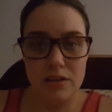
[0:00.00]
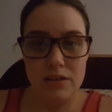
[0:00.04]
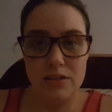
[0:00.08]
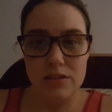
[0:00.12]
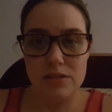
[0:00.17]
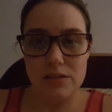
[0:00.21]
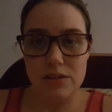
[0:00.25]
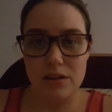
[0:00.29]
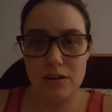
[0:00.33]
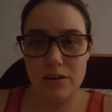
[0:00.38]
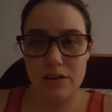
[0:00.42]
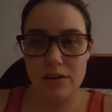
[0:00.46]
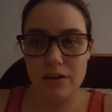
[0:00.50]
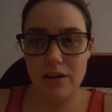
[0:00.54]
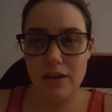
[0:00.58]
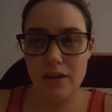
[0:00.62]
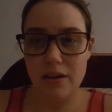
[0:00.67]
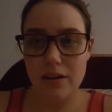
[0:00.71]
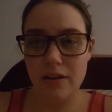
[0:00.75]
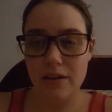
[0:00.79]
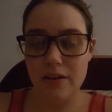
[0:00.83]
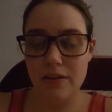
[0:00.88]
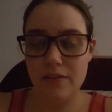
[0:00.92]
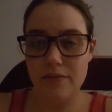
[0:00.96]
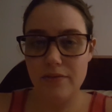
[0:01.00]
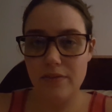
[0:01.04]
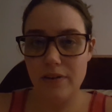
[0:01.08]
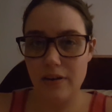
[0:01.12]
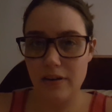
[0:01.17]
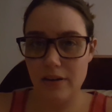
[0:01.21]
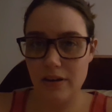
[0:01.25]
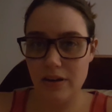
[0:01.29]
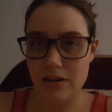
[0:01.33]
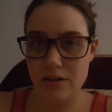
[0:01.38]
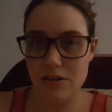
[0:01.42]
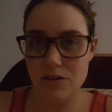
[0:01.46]
So
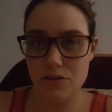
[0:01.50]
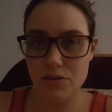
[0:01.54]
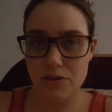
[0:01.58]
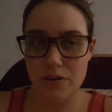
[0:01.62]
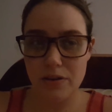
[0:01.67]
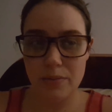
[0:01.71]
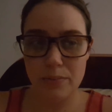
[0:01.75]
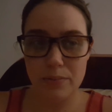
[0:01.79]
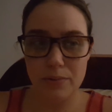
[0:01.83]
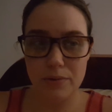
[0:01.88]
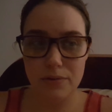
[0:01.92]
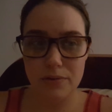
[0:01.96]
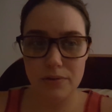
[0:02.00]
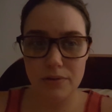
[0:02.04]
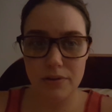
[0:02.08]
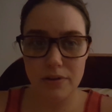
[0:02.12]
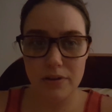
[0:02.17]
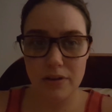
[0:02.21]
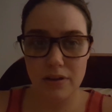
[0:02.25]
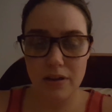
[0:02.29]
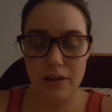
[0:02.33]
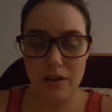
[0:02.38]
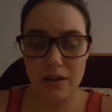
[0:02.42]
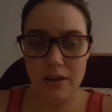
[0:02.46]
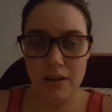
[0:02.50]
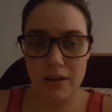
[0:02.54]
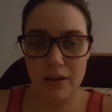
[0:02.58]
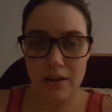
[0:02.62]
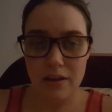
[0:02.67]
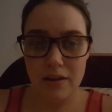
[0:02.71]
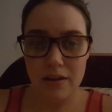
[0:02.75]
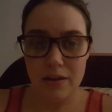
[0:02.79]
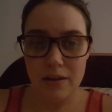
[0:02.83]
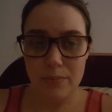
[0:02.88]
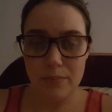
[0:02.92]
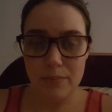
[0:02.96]
very enjoyable
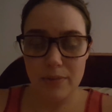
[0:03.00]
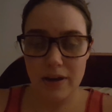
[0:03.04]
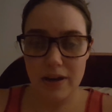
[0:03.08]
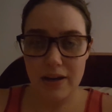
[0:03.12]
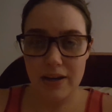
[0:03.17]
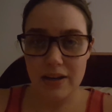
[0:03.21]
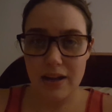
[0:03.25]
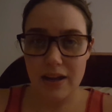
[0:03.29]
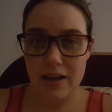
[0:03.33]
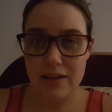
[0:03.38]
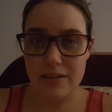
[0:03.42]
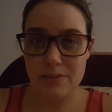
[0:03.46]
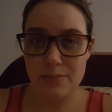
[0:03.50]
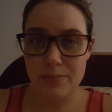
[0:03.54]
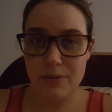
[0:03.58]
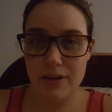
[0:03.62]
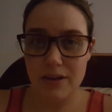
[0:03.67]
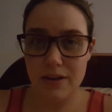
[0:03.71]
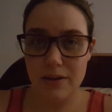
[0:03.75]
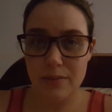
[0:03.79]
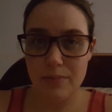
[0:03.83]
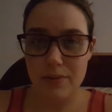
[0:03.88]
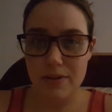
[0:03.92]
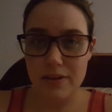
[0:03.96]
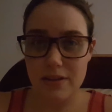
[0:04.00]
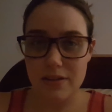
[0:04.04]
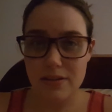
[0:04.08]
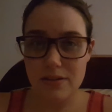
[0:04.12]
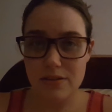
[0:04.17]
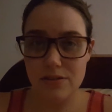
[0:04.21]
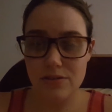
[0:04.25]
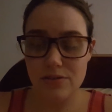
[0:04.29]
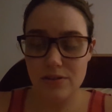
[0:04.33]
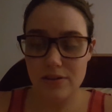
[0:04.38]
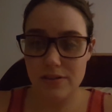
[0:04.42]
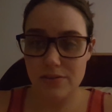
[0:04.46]
but it has been a bit
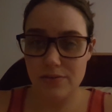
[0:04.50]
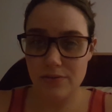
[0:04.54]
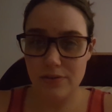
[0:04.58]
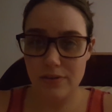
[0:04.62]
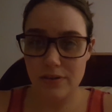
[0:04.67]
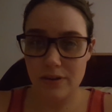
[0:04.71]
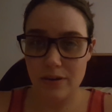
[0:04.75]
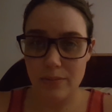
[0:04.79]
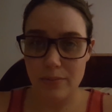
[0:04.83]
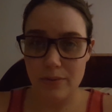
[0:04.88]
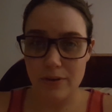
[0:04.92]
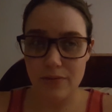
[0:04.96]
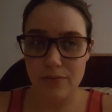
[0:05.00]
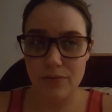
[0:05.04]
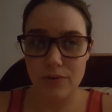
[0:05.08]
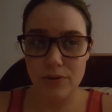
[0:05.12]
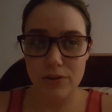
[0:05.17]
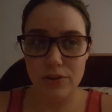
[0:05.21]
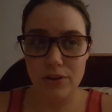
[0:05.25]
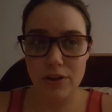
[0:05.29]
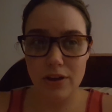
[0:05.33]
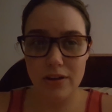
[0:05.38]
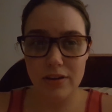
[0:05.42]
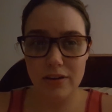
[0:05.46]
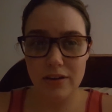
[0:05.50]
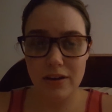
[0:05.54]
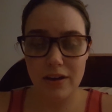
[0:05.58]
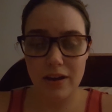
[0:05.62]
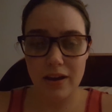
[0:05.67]
stressful and a bit full on.